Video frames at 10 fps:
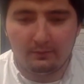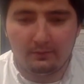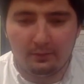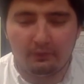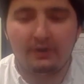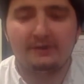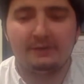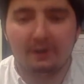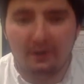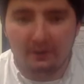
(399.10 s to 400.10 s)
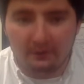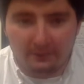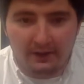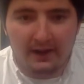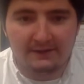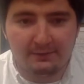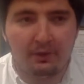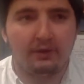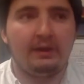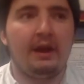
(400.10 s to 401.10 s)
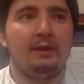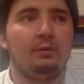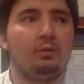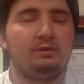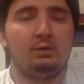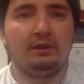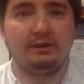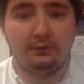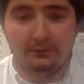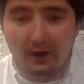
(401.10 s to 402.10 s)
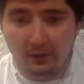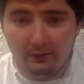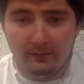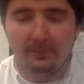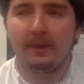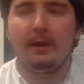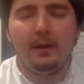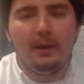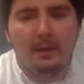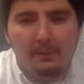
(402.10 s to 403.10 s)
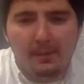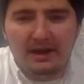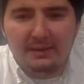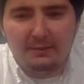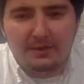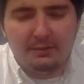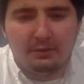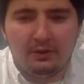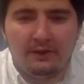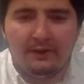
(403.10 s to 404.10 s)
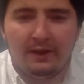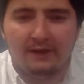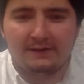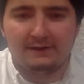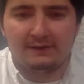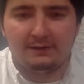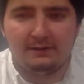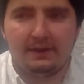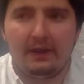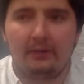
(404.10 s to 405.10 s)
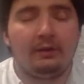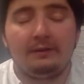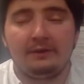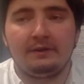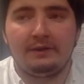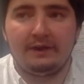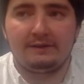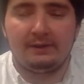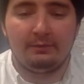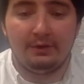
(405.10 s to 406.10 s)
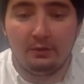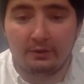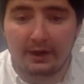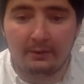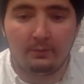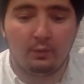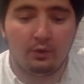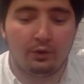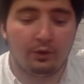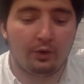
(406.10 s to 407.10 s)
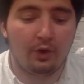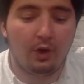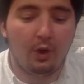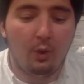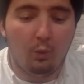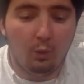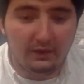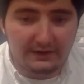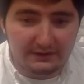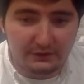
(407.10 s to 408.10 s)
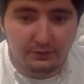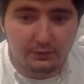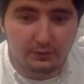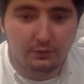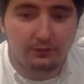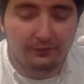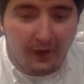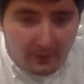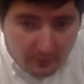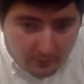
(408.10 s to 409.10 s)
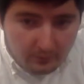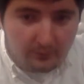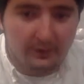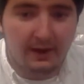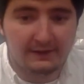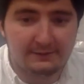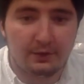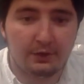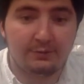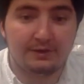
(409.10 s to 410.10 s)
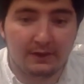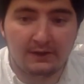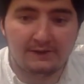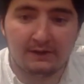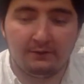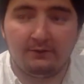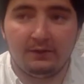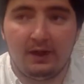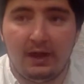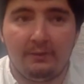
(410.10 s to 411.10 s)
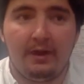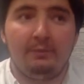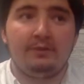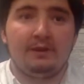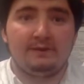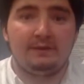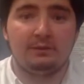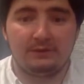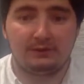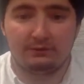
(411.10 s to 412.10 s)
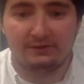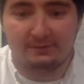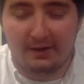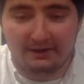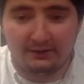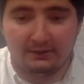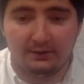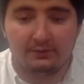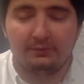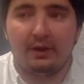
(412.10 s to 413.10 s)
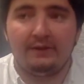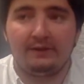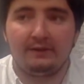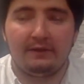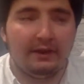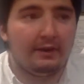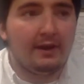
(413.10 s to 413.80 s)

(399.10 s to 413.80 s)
appraisement of the Nazi Party and was willing to follow them, many people in the Nazi town, not Nazi town, but Northiem, were willing to follow the Nazi Party because of Wilhelm, because he was such a respected leader, by thinking that